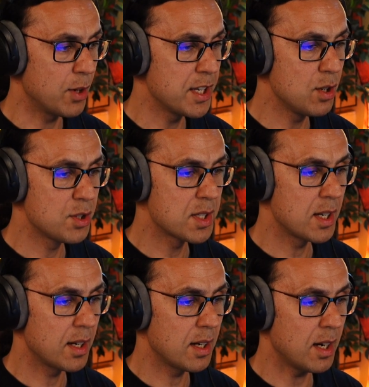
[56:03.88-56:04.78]
I used,
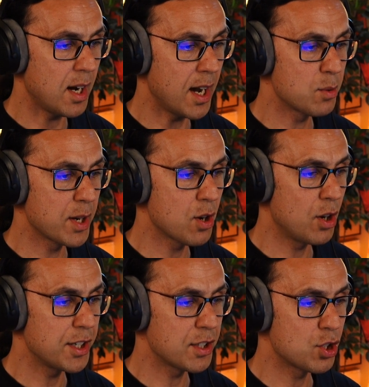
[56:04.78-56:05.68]
I
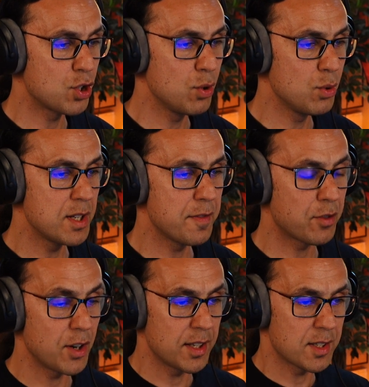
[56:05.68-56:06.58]
recorded two
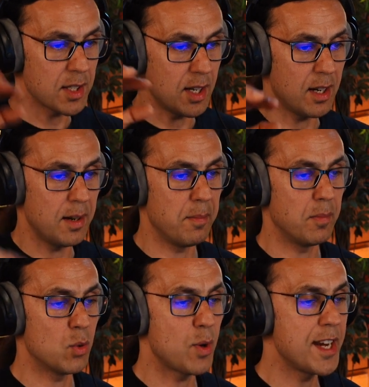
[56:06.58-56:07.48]
different
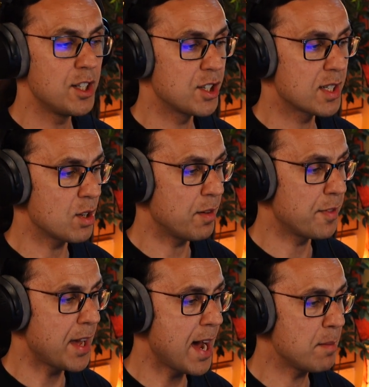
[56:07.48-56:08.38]
ranges of
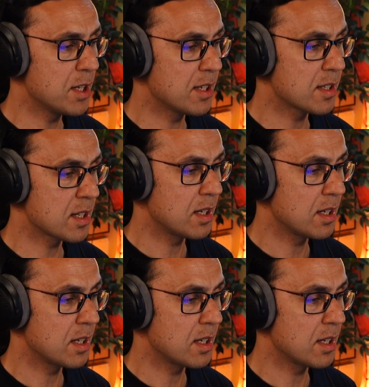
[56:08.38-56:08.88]
the Hammond.